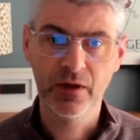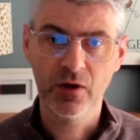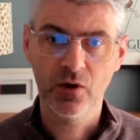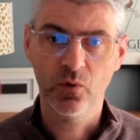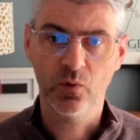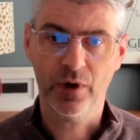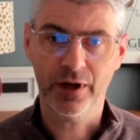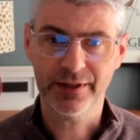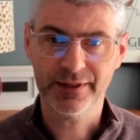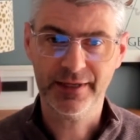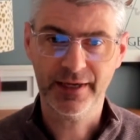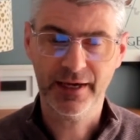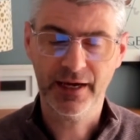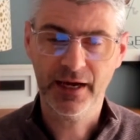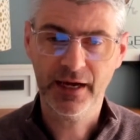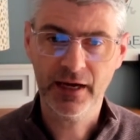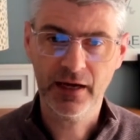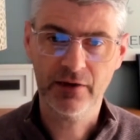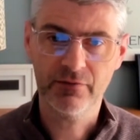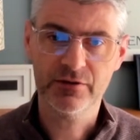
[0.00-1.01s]
What they
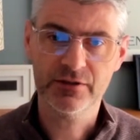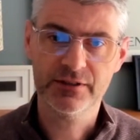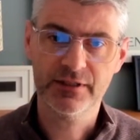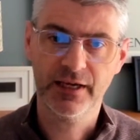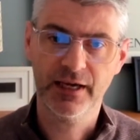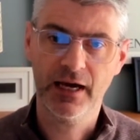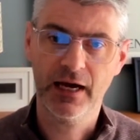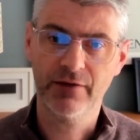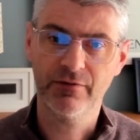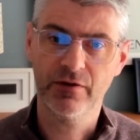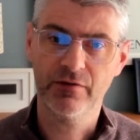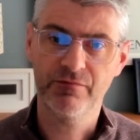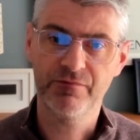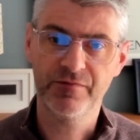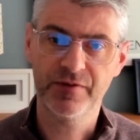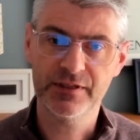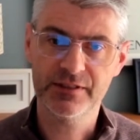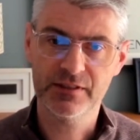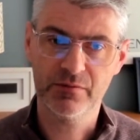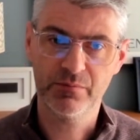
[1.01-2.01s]
have is they have a
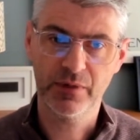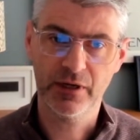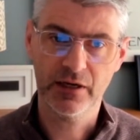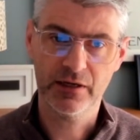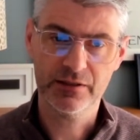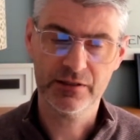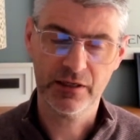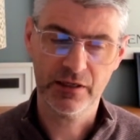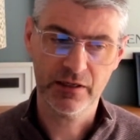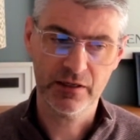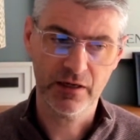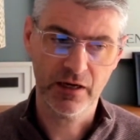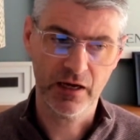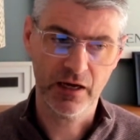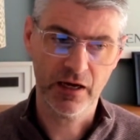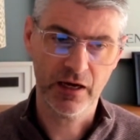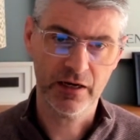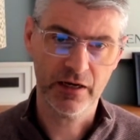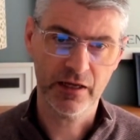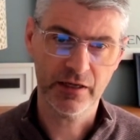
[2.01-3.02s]
visibility
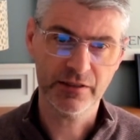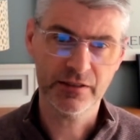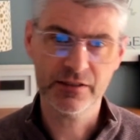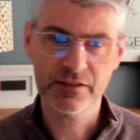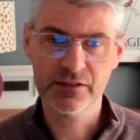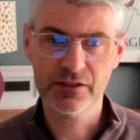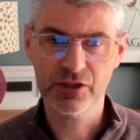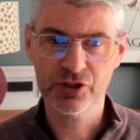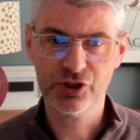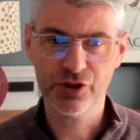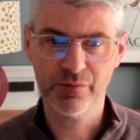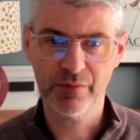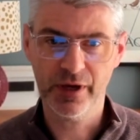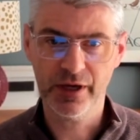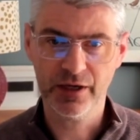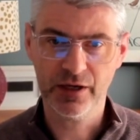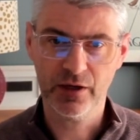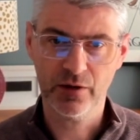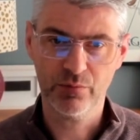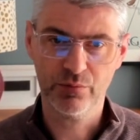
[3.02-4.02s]
and a
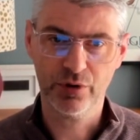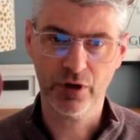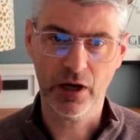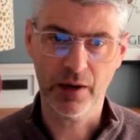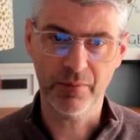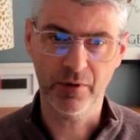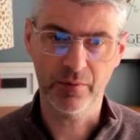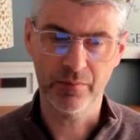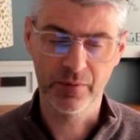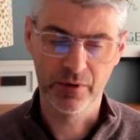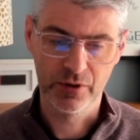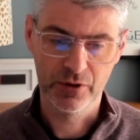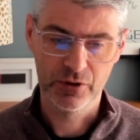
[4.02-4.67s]
decision-making problem.